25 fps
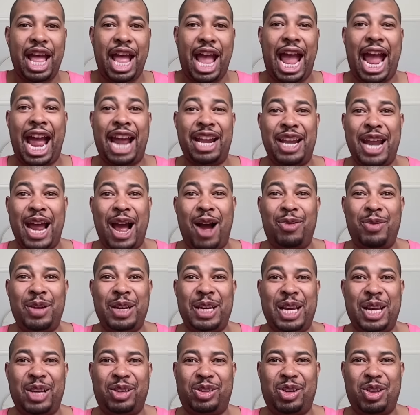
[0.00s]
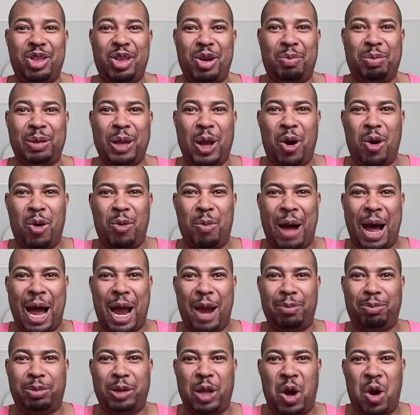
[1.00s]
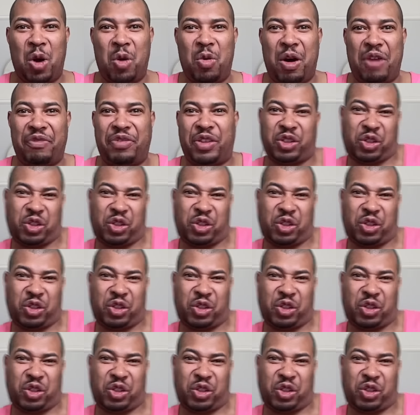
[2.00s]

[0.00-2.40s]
And now we get to the blow-by-blow of